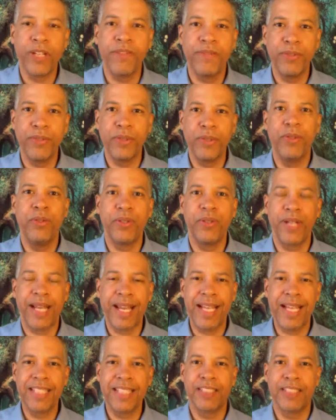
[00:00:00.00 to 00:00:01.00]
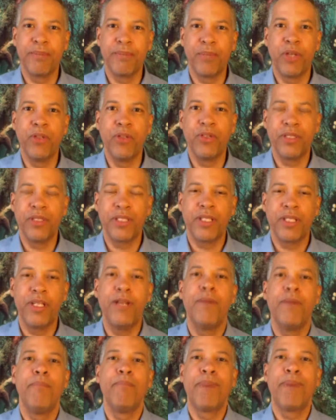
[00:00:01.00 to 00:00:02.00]
food has the most
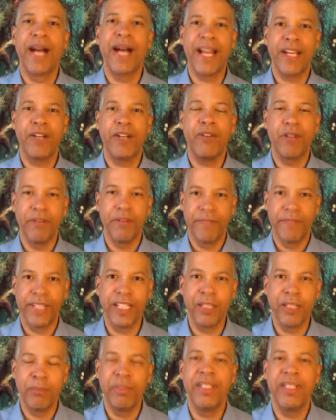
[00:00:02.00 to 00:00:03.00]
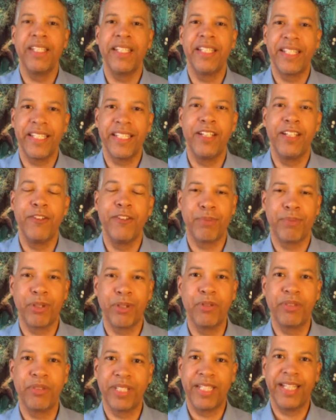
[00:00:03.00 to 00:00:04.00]
bioavailability of
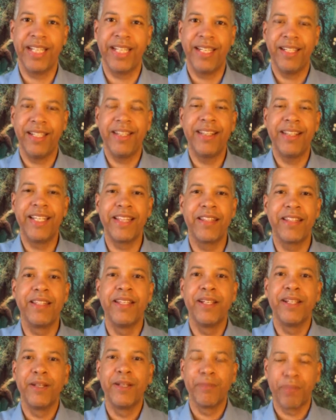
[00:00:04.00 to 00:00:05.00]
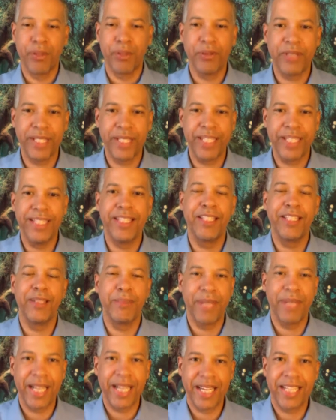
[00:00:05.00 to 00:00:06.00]
protein that the
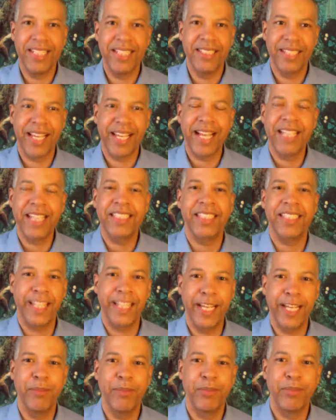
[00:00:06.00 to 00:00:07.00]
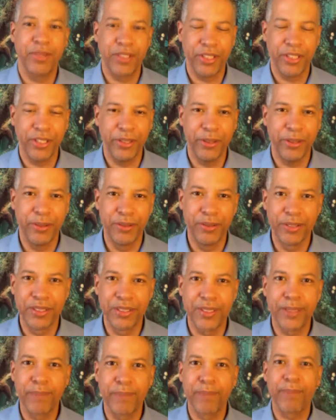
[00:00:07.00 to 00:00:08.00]
body is actually able to
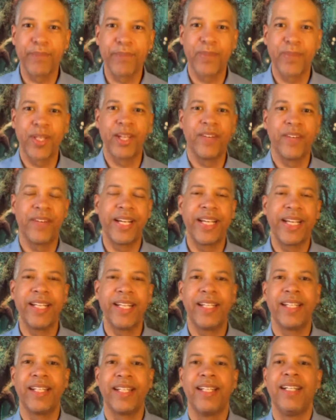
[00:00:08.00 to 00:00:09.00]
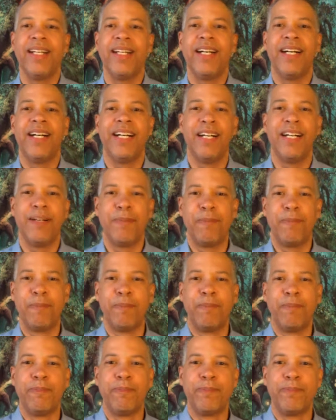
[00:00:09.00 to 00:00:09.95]
use. All right. Um,